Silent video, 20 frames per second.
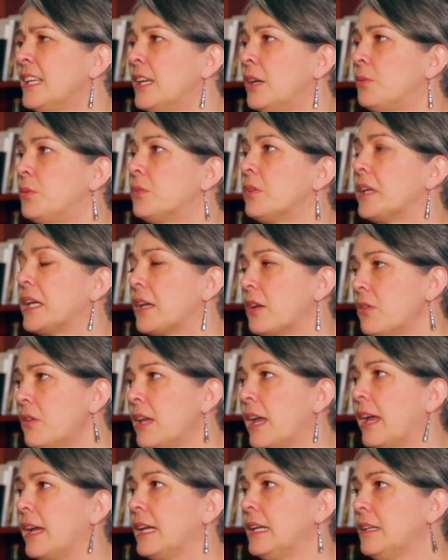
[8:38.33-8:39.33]
And we were like,
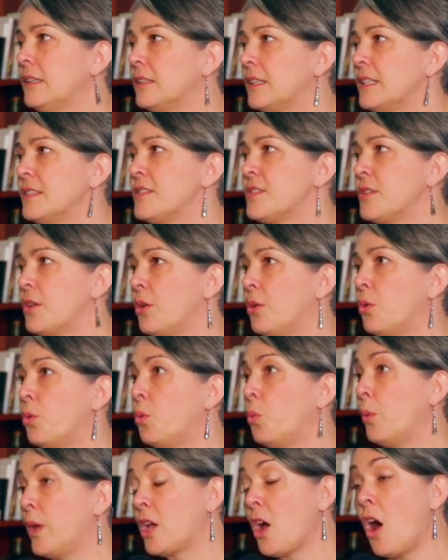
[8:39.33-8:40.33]
okay. And so
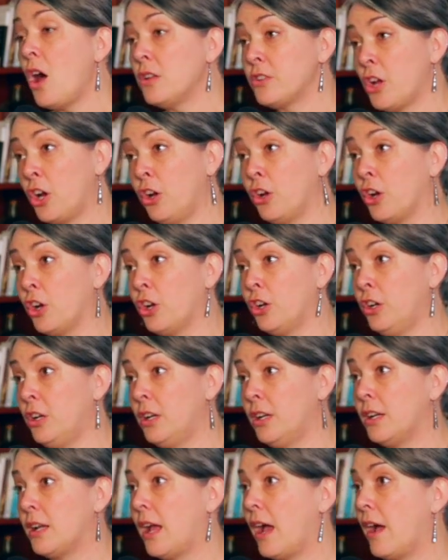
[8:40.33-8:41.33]
we called her
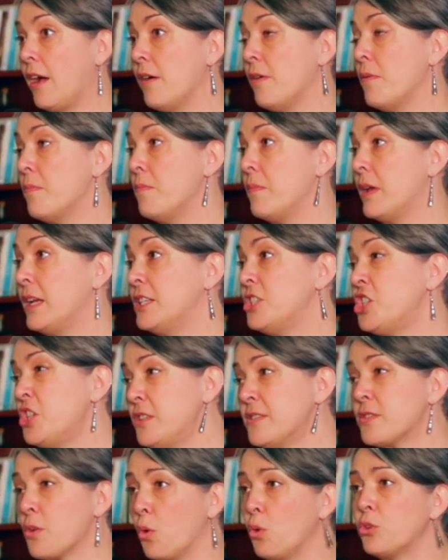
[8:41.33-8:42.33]
um, and
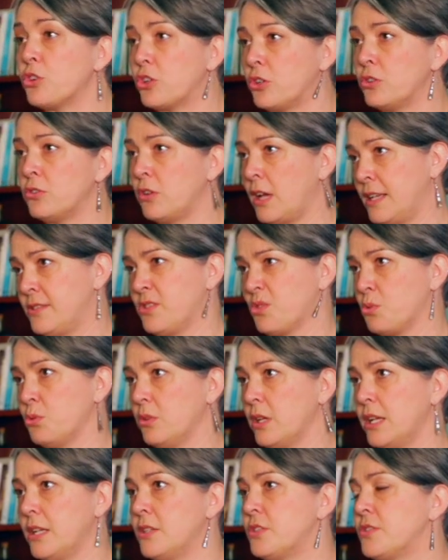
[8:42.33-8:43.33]
she's older high school
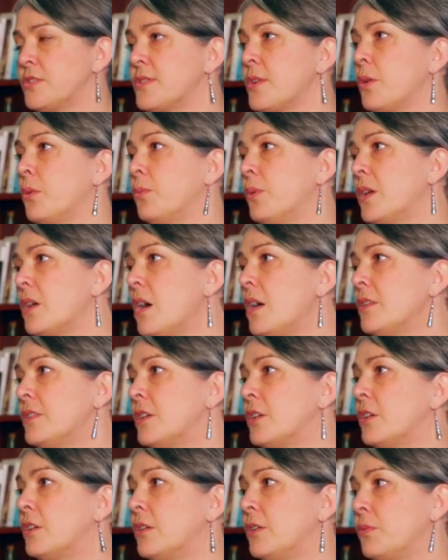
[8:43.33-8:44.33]
age. So we called
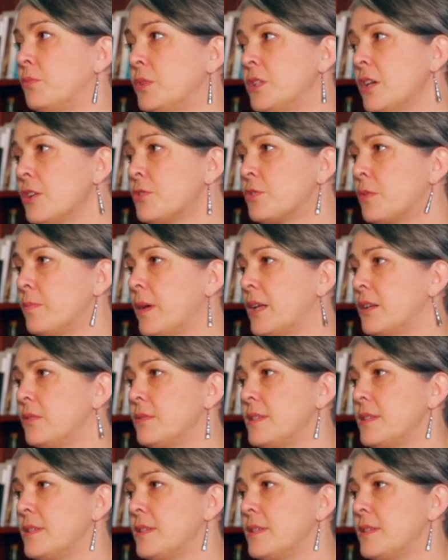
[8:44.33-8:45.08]
her and we talked to her about it.